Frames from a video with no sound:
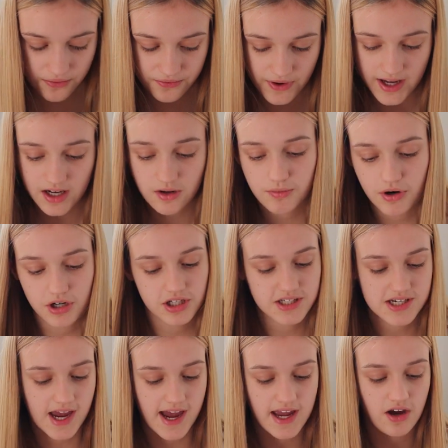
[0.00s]
the final
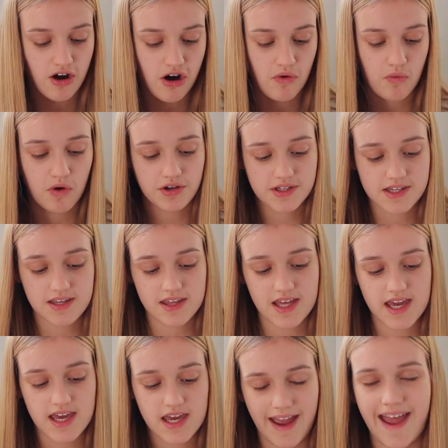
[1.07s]
product I got was
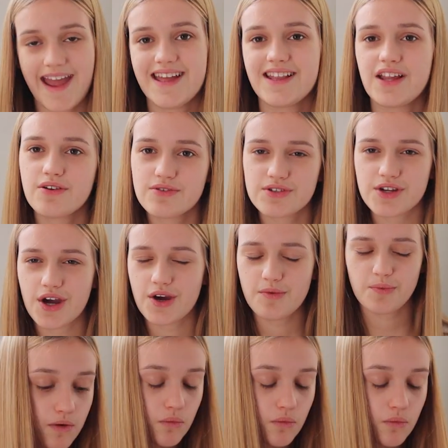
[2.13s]
the haloscope.